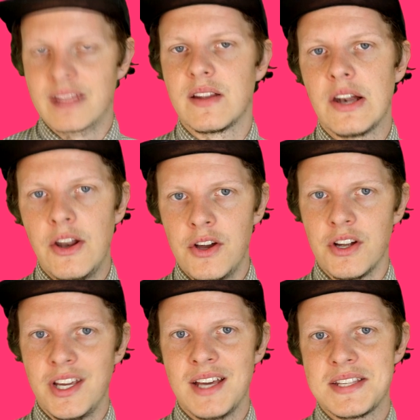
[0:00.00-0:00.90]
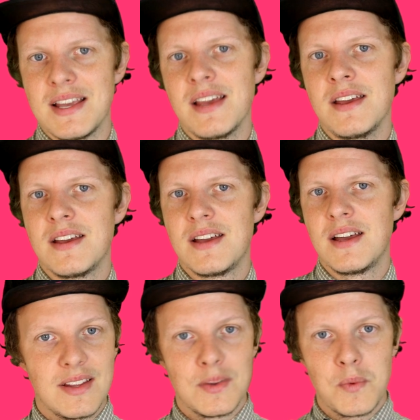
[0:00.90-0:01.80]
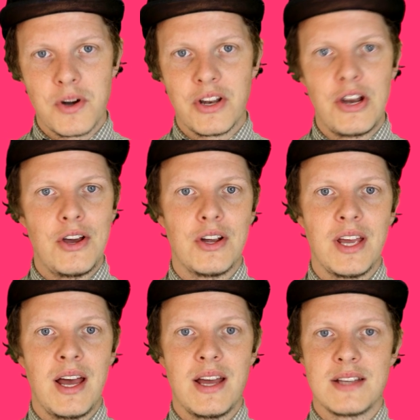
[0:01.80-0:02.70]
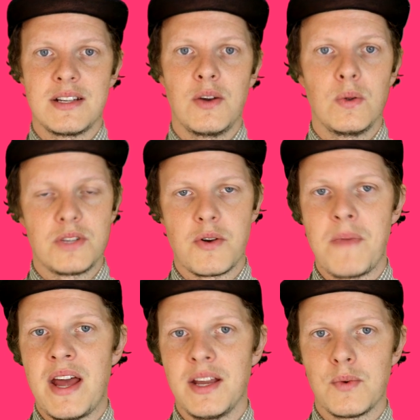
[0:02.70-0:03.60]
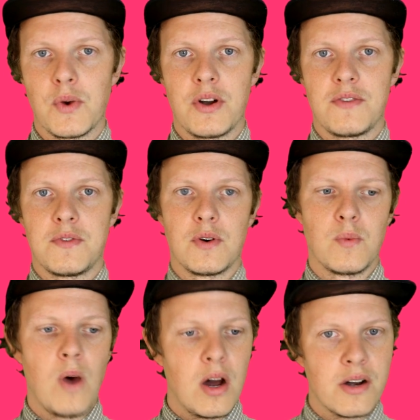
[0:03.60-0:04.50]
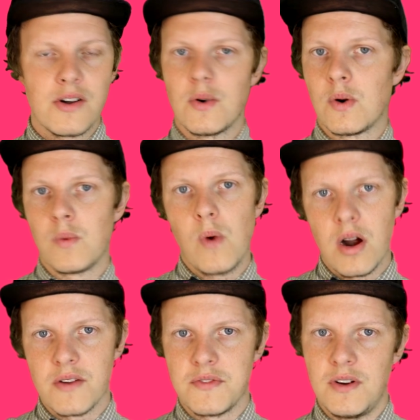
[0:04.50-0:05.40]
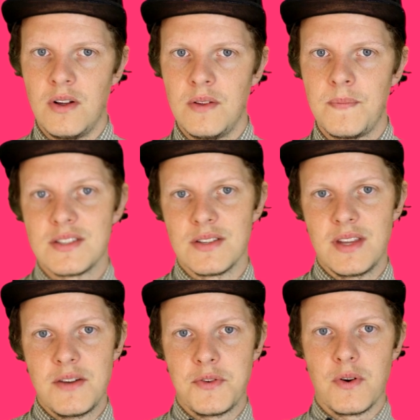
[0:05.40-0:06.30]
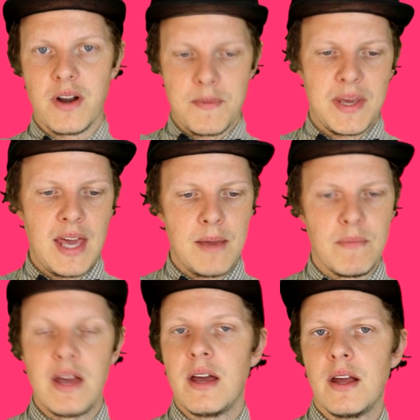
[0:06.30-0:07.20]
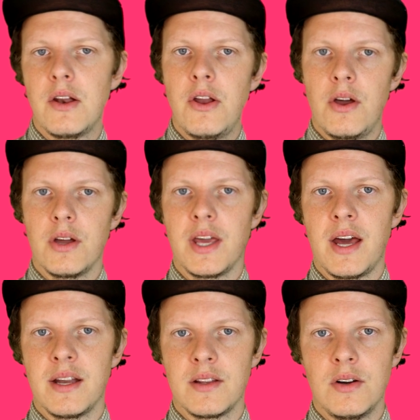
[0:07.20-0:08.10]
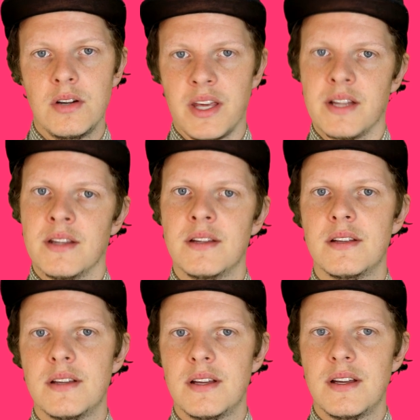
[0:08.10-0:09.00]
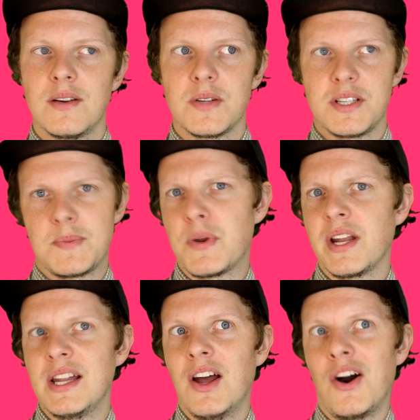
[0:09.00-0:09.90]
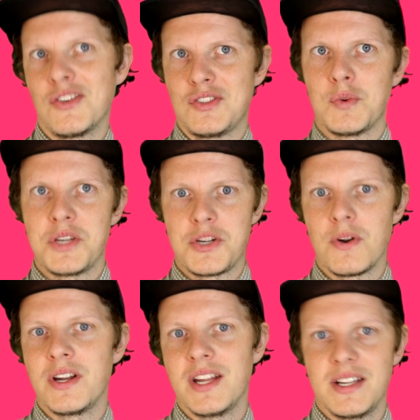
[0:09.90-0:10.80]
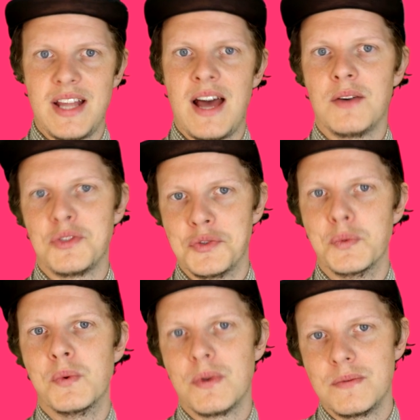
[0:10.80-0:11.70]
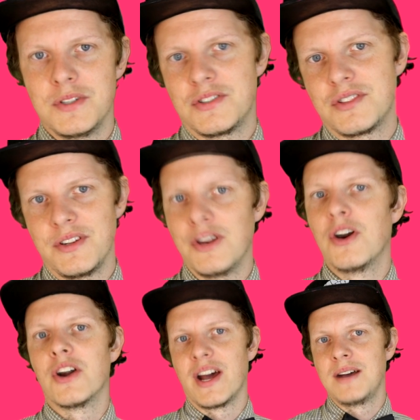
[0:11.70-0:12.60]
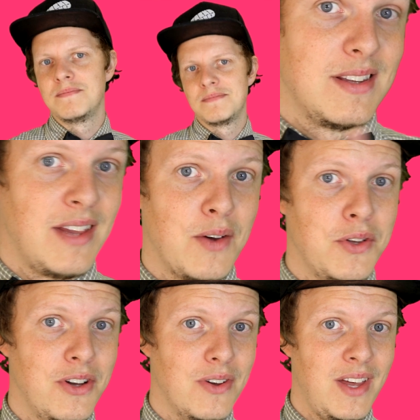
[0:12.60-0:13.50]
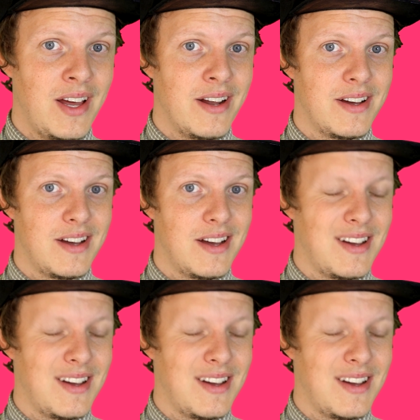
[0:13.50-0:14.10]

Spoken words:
Att löga sig. The word löga is an old Germanic word for water or waterfall. So therefore it became lögaredagen, which is pretty long, so we shorten it down to just lördag. Now you know that.